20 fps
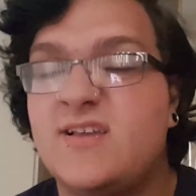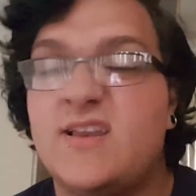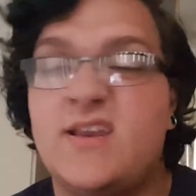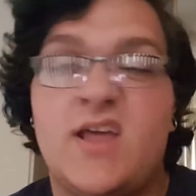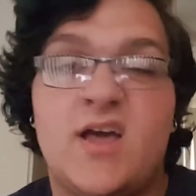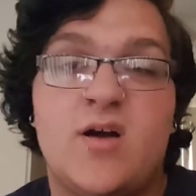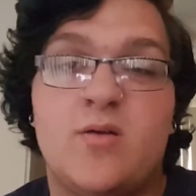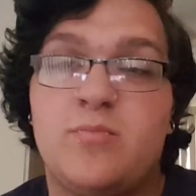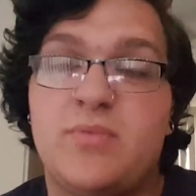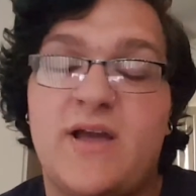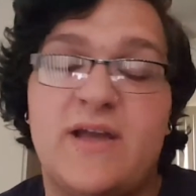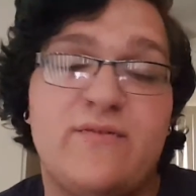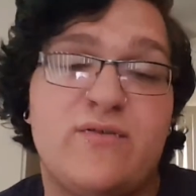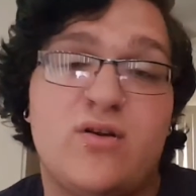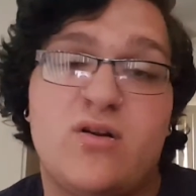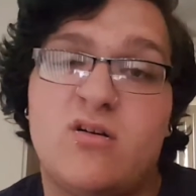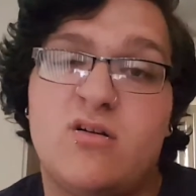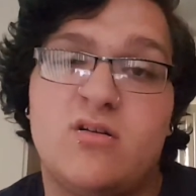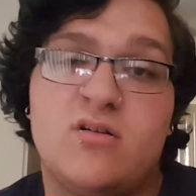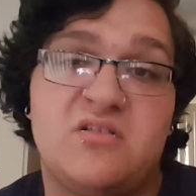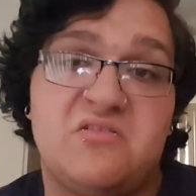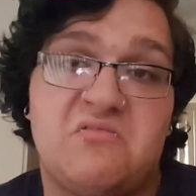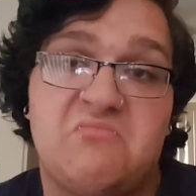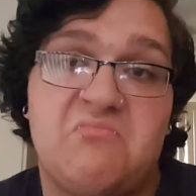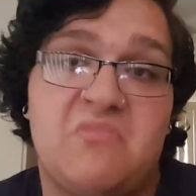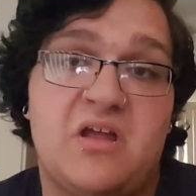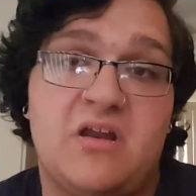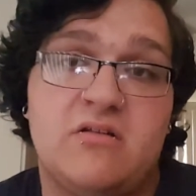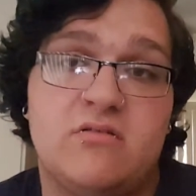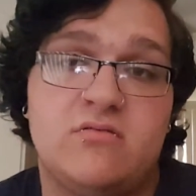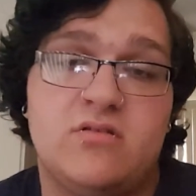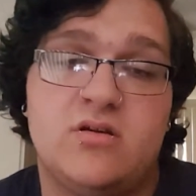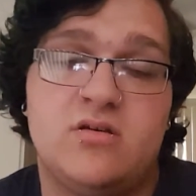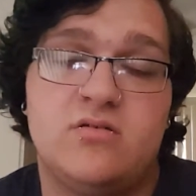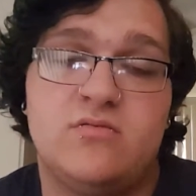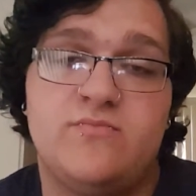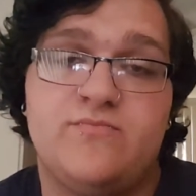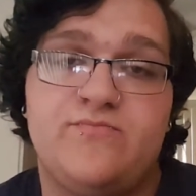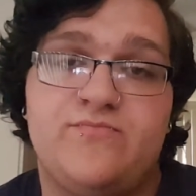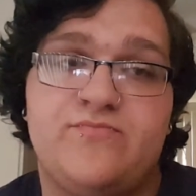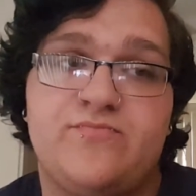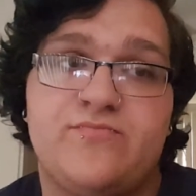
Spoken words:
help. I've heard. I don't know.